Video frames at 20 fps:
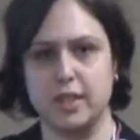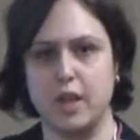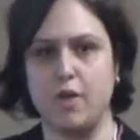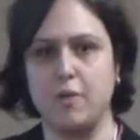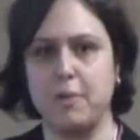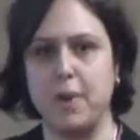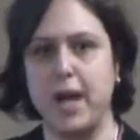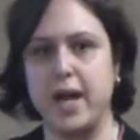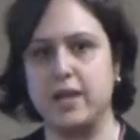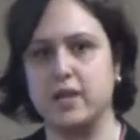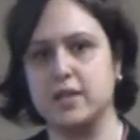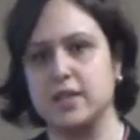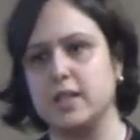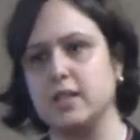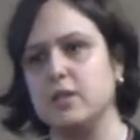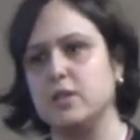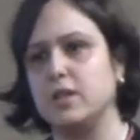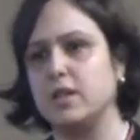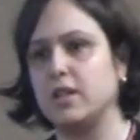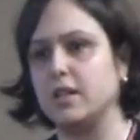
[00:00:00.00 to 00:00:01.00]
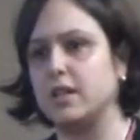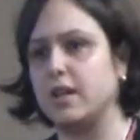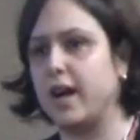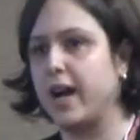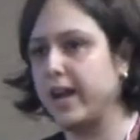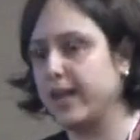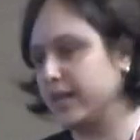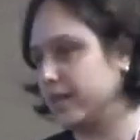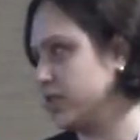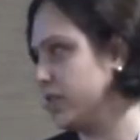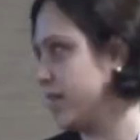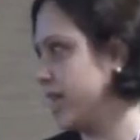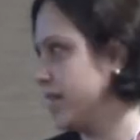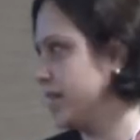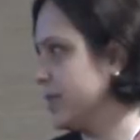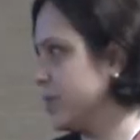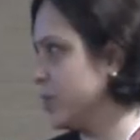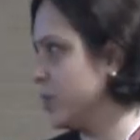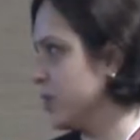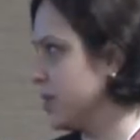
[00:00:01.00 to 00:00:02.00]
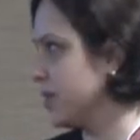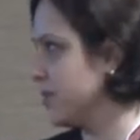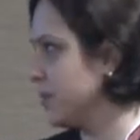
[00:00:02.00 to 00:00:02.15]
of paracellular ion transport.